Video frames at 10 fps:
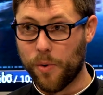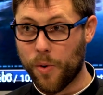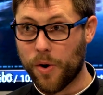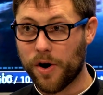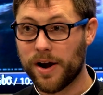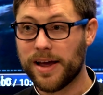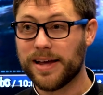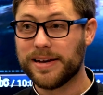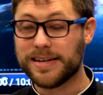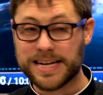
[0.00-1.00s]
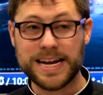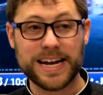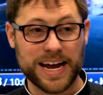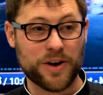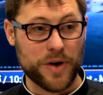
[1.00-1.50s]
or
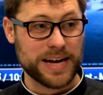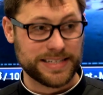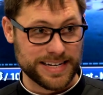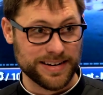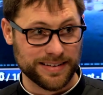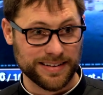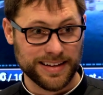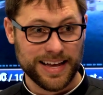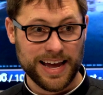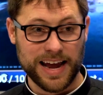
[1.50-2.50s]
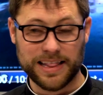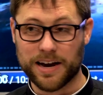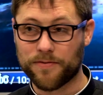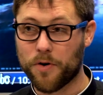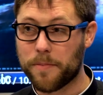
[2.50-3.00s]
needing a great deal and
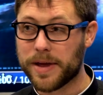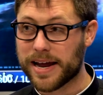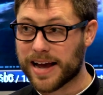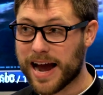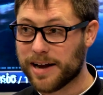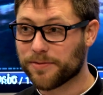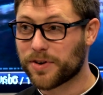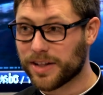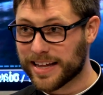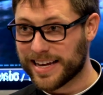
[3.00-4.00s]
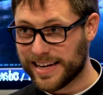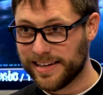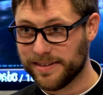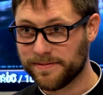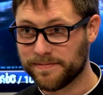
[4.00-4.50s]
therefore being kind of clingy.